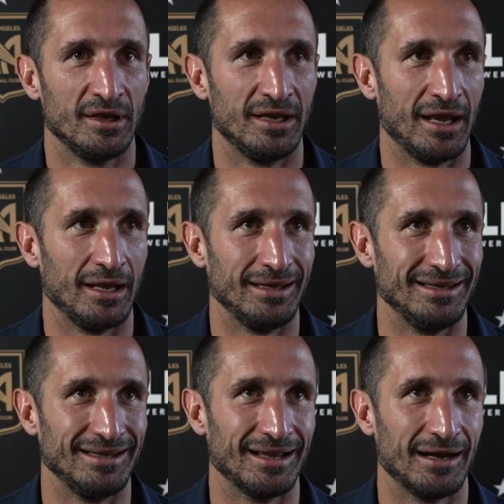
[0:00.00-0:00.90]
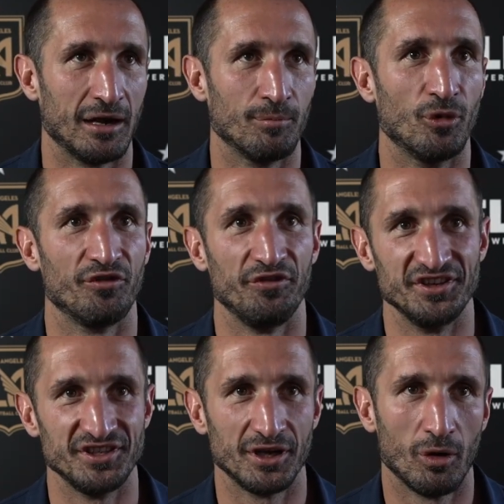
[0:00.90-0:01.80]
They are more
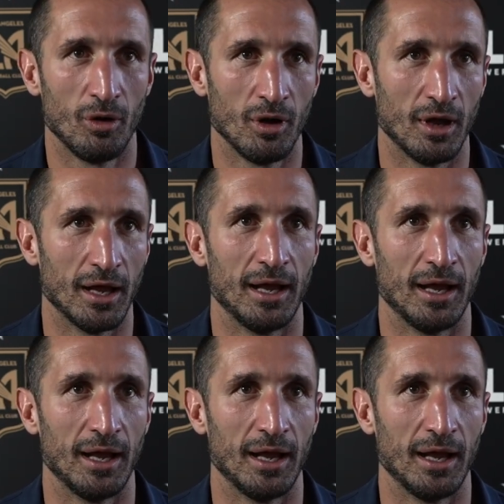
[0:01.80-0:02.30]
physical.